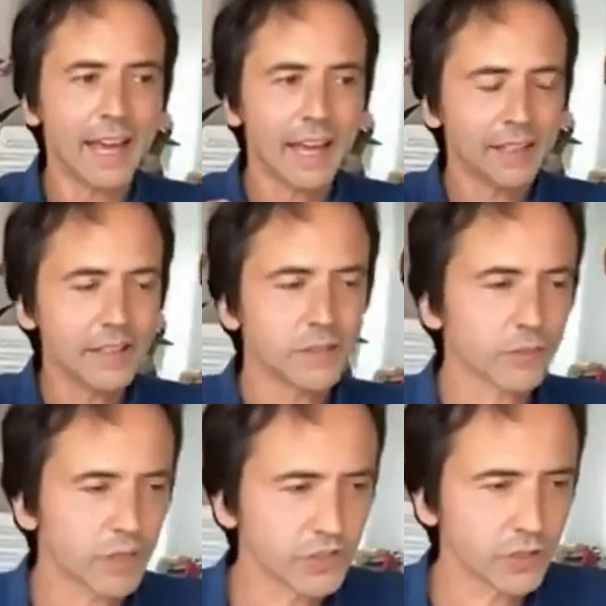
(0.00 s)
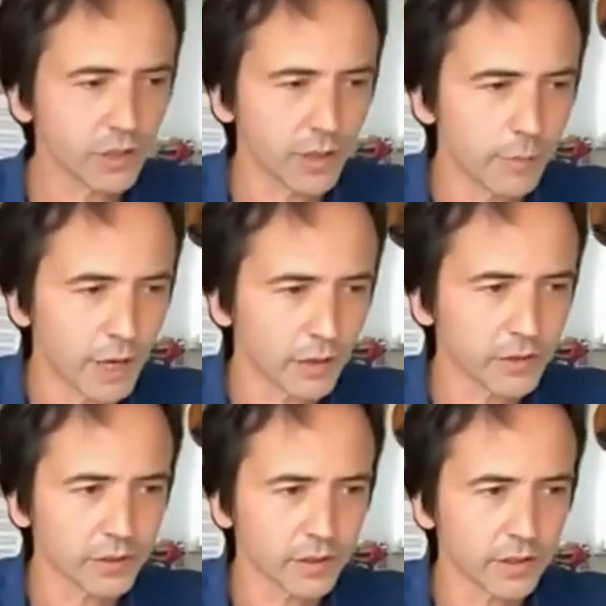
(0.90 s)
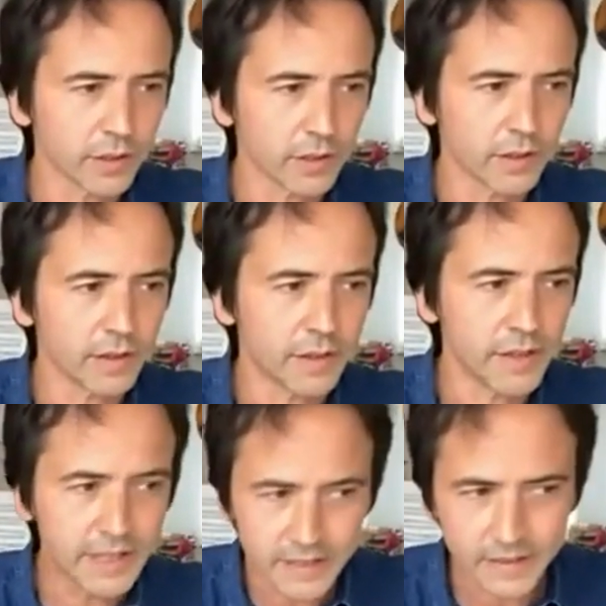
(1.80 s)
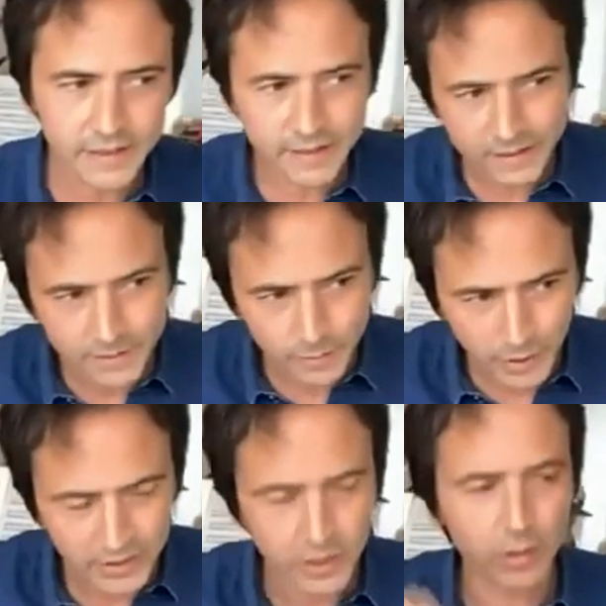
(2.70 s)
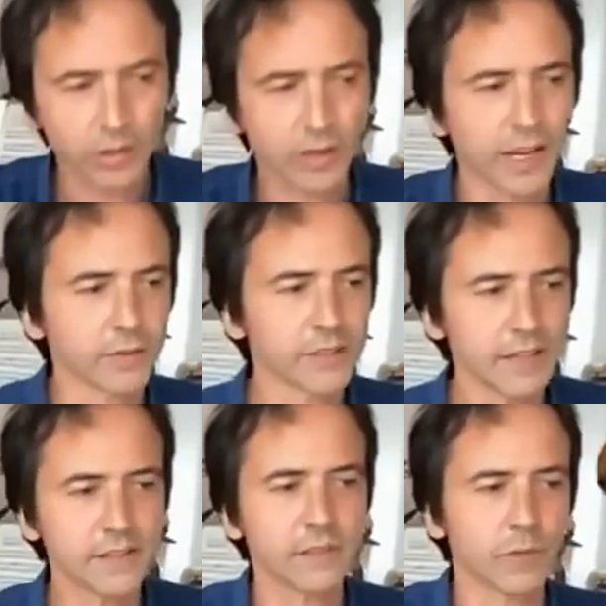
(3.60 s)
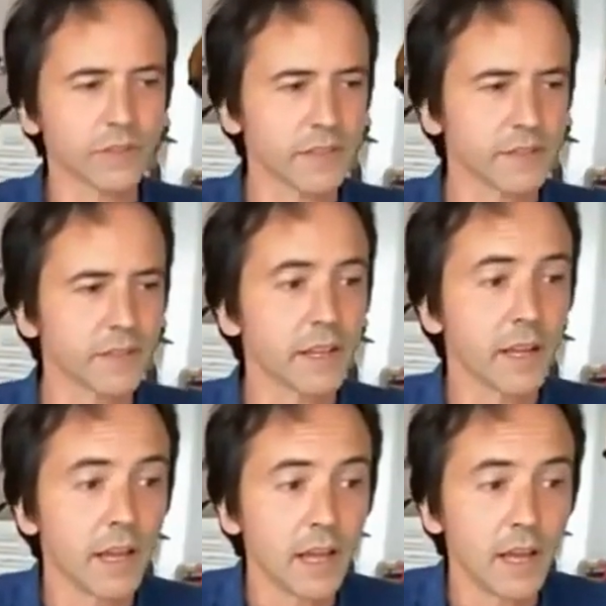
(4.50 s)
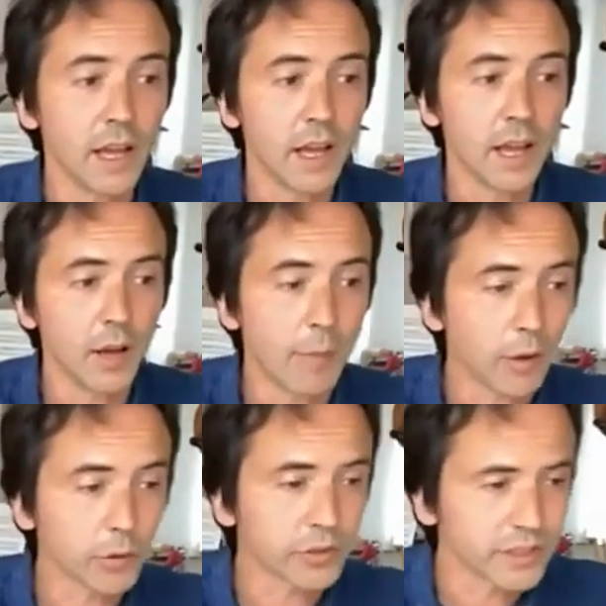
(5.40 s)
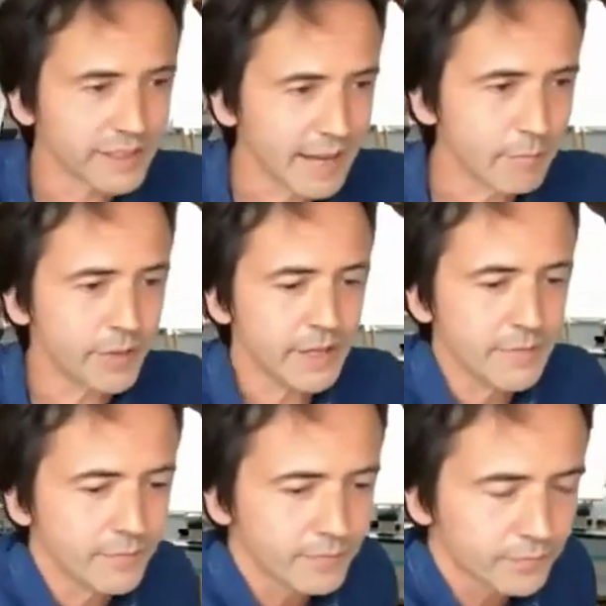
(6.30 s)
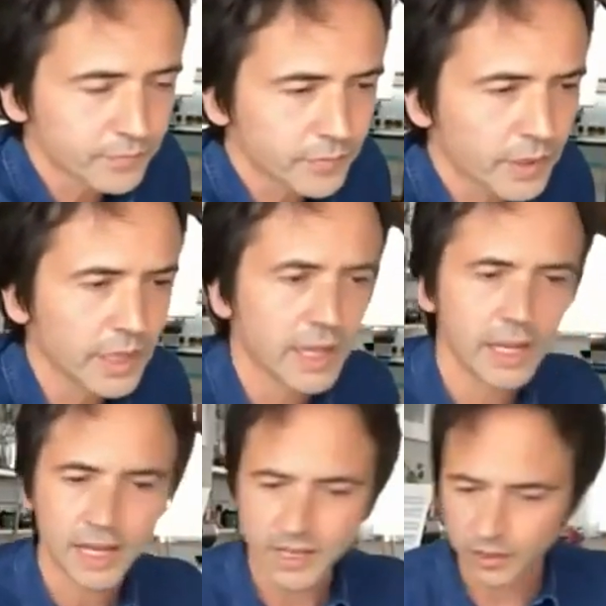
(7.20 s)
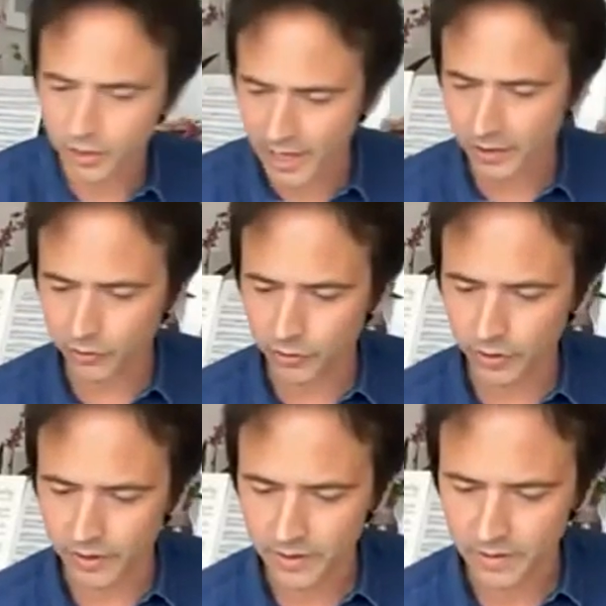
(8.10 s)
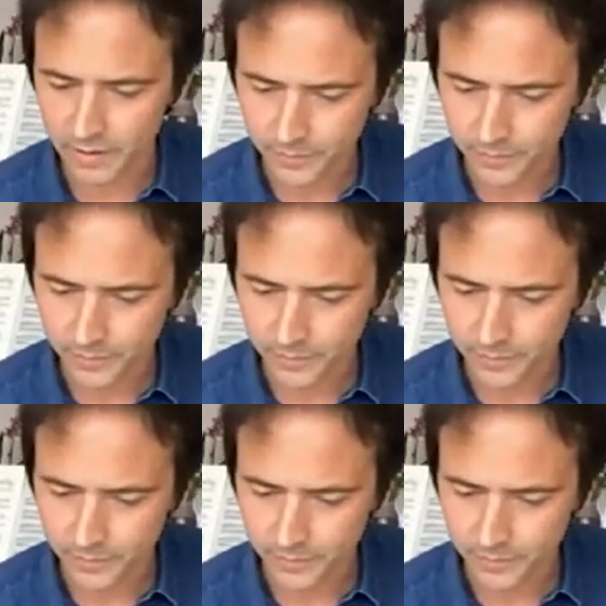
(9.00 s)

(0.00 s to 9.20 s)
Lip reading: And his question about these particular kind of dances was this. About tempi in the galanteries,